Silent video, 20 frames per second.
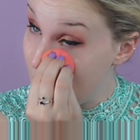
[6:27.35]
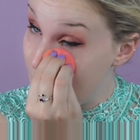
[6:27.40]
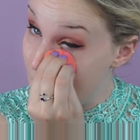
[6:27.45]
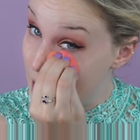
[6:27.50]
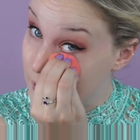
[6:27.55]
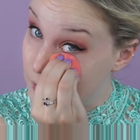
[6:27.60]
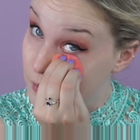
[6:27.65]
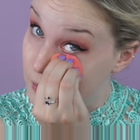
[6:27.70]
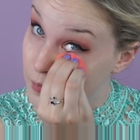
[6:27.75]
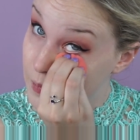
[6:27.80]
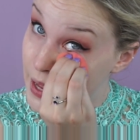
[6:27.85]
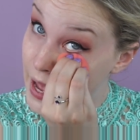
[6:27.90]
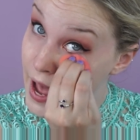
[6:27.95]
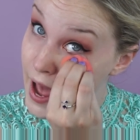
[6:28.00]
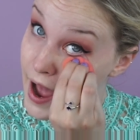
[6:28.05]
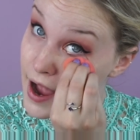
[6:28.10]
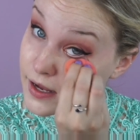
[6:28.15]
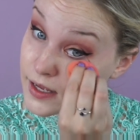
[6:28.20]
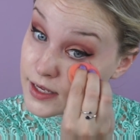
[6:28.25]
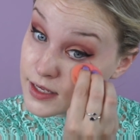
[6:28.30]
and
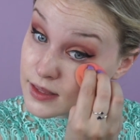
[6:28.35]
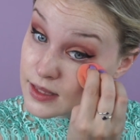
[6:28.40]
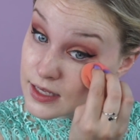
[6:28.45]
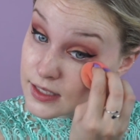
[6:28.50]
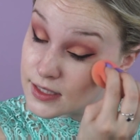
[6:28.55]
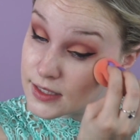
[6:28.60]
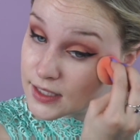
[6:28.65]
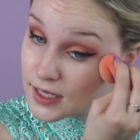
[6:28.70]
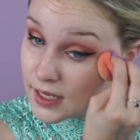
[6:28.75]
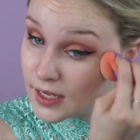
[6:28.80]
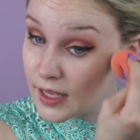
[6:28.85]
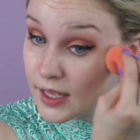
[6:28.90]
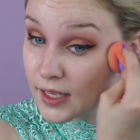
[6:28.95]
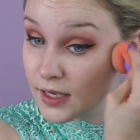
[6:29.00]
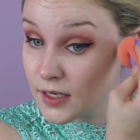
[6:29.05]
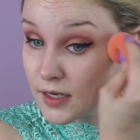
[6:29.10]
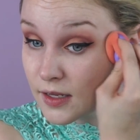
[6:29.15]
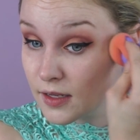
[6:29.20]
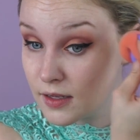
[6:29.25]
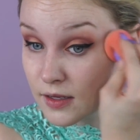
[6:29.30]
packing this
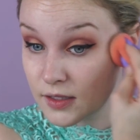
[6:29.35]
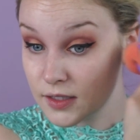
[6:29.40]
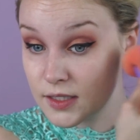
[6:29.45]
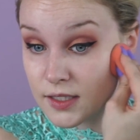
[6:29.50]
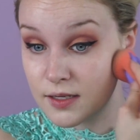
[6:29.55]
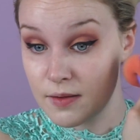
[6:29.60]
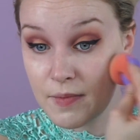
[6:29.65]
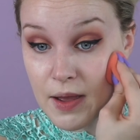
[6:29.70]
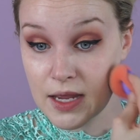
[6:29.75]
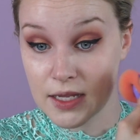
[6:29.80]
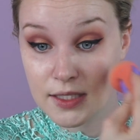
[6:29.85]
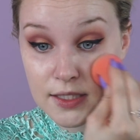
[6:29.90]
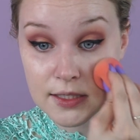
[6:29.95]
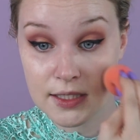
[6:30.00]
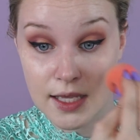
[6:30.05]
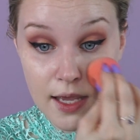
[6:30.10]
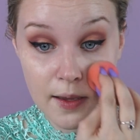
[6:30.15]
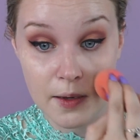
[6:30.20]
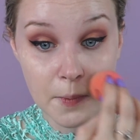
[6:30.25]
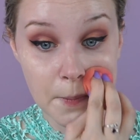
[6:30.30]
in to my
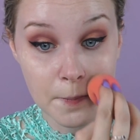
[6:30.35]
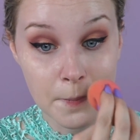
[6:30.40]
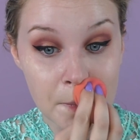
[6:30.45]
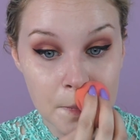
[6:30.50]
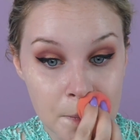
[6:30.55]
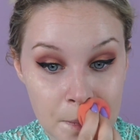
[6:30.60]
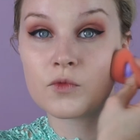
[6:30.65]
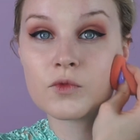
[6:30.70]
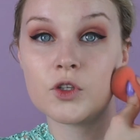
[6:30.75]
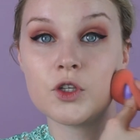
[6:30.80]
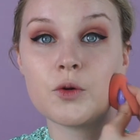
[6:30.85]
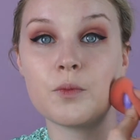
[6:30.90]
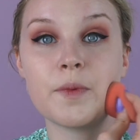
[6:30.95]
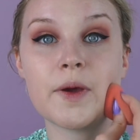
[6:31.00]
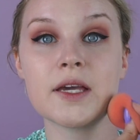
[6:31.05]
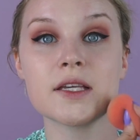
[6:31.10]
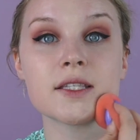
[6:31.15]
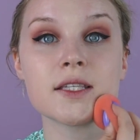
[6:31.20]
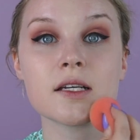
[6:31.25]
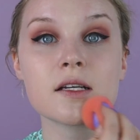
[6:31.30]
skin. You
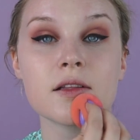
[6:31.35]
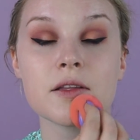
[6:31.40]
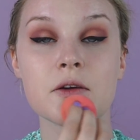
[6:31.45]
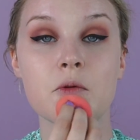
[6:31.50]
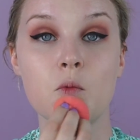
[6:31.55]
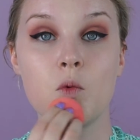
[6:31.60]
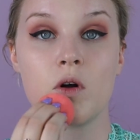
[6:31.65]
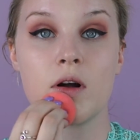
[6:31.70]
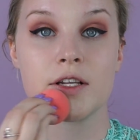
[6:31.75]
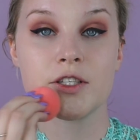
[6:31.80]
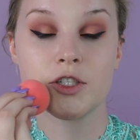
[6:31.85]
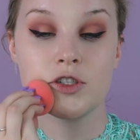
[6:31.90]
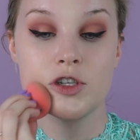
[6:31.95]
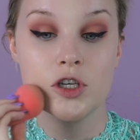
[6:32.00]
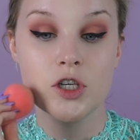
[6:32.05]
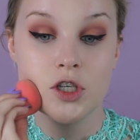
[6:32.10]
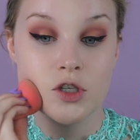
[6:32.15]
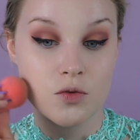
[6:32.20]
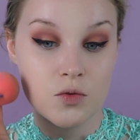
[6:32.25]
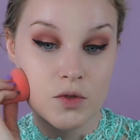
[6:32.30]
basically want
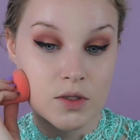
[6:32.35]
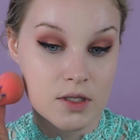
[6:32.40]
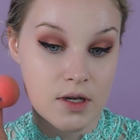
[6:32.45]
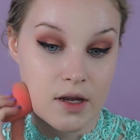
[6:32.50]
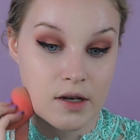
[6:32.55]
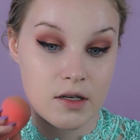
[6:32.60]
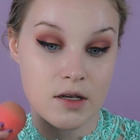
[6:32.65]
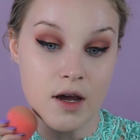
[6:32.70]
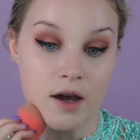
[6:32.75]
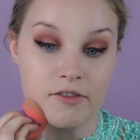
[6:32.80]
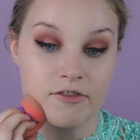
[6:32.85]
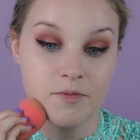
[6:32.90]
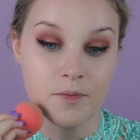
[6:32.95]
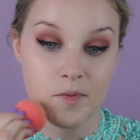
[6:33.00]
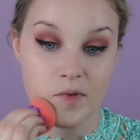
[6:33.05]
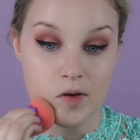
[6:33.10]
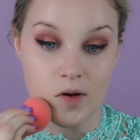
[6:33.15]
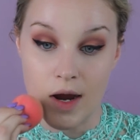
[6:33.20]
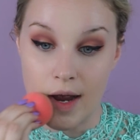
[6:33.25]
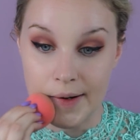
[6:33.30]
to use enough
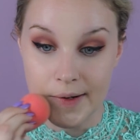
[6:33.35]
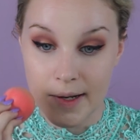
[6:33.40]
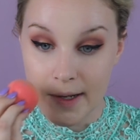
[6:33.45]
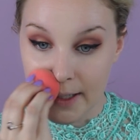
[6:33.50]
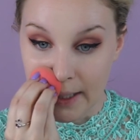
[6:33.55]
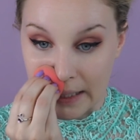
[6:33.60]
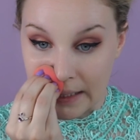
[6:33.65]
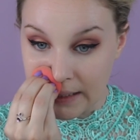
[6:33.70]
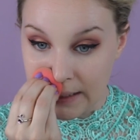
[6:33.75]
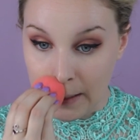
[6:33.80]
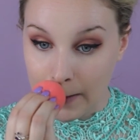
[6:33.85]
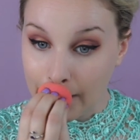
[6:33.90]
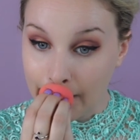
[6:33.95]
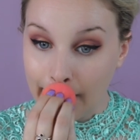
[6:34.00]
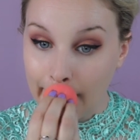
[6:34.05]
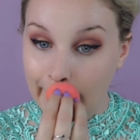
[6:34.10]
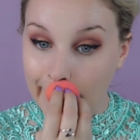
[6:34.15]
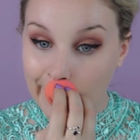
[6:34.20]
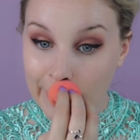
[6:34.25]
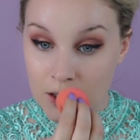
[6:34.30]
product
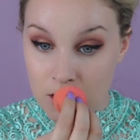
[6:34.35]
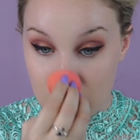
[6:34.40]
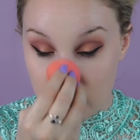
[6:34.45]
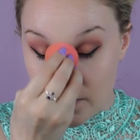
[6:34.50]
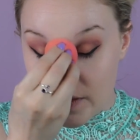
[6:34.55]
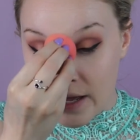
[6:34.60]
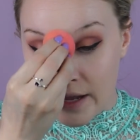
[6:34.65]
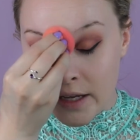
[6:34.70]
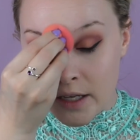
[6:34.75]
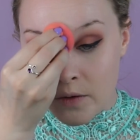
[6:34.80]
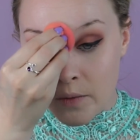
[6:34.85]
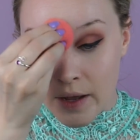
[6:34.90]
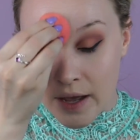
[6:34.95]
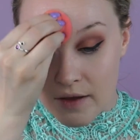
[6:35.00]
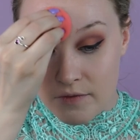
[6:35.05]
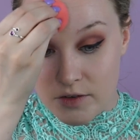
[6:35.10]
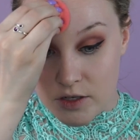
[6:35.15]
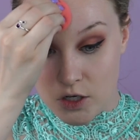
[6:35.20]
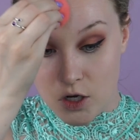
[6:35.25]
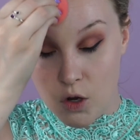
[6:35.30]
so that you
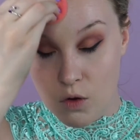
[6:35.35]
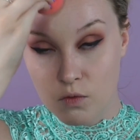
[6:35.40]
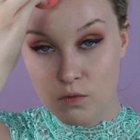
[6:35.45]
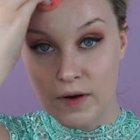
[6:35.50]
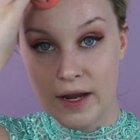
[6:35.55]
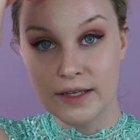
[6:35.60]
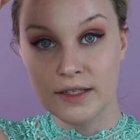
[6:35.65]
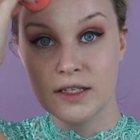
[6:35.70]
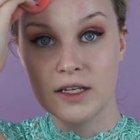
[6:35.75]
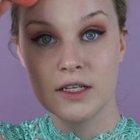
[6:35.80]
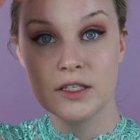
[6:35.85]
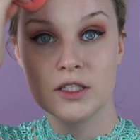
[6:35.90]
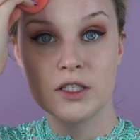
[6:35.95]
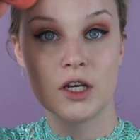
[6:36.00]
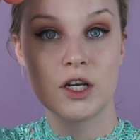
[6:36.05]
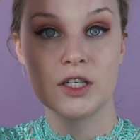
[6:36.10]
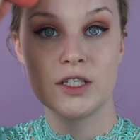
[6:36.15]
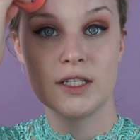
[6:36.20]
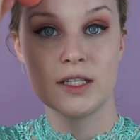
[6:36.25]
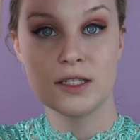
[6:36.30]
have no redness
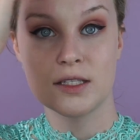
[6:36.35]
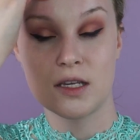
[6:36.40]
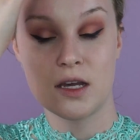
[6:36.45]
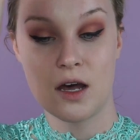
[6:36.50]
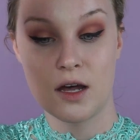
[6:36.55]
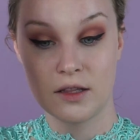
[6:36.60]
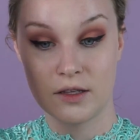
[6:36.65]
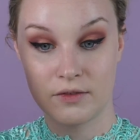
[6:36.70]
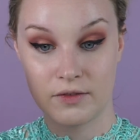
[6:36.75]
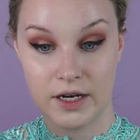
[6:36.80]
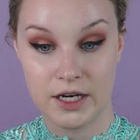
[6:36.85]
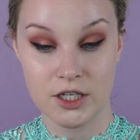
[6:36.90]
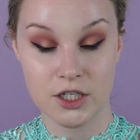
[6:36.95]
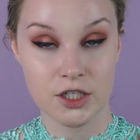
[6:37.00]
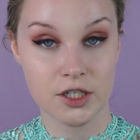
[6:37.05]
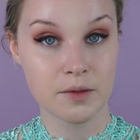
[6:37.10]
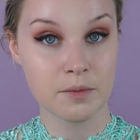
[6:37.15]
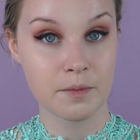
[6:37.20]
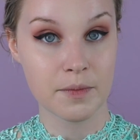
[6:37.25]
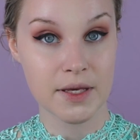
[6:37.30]
or
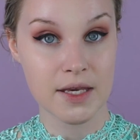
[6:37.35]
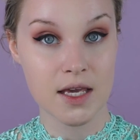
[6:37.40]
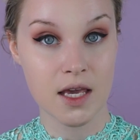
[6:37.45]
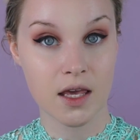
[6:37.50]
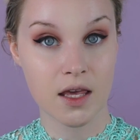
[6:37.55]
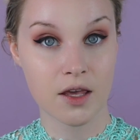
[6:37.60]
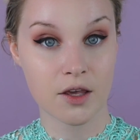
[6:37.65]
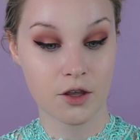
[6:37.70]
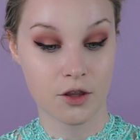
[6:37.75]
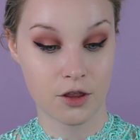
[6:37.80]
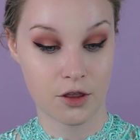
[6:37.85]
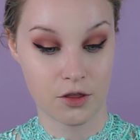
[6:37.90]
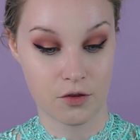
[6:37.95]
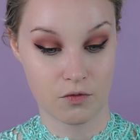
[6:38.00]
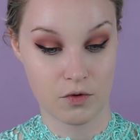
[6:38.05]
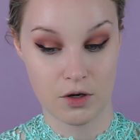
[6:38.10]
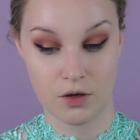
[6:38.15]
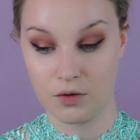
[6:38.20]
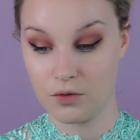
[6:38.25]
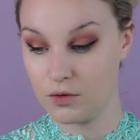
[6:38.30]
discoloration peeking
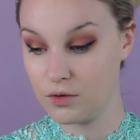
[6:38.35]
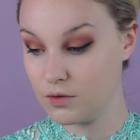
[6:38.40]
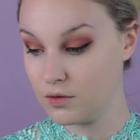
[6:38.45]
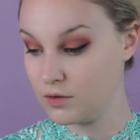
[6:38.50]
through.